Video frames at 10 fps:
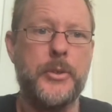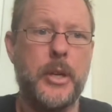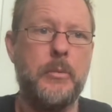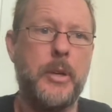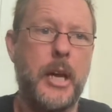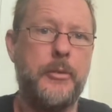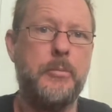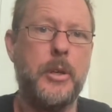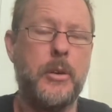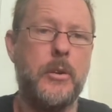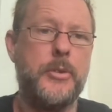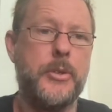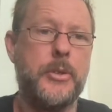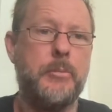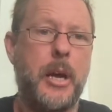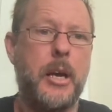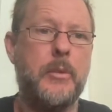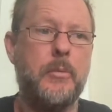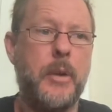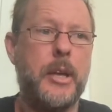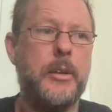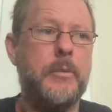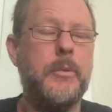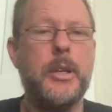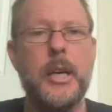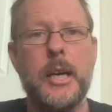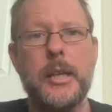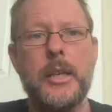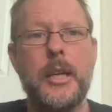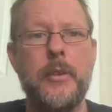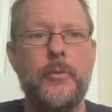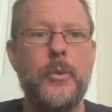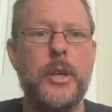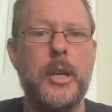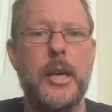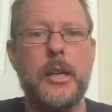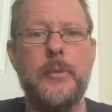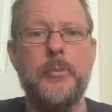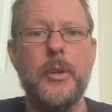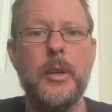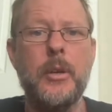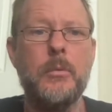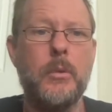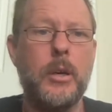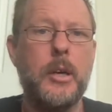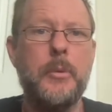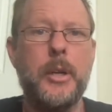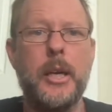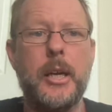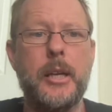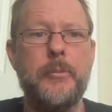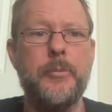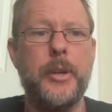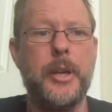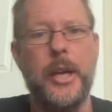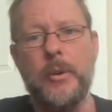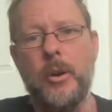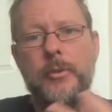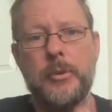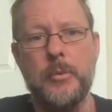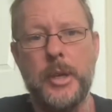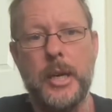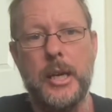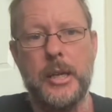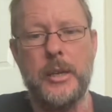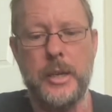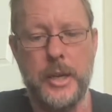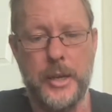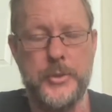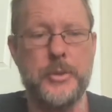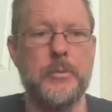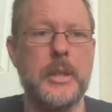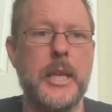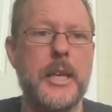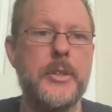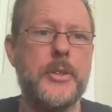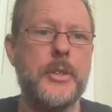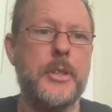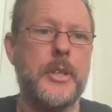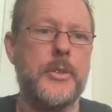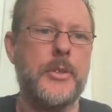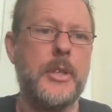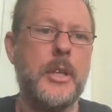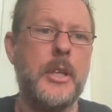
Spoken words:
So we have to be conscious about when we cut it, if we cut it, why we cut it, and how often we cut it. And it has to relate to this.